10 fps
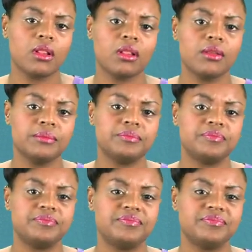Internet.
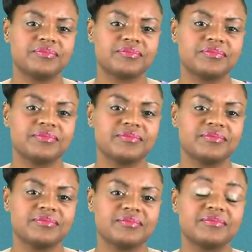
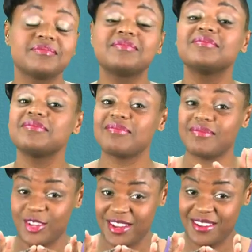For the Internet, the
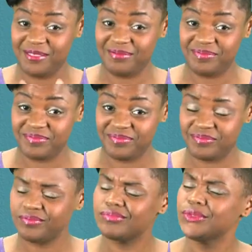captioning rules
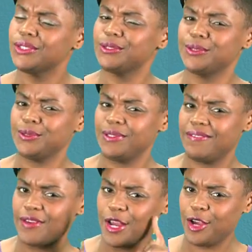apply only if the
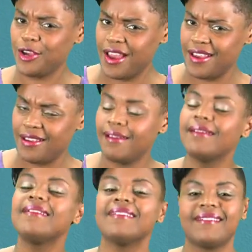video program was
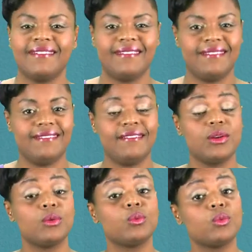shown on
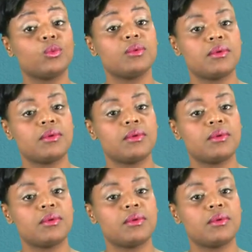television.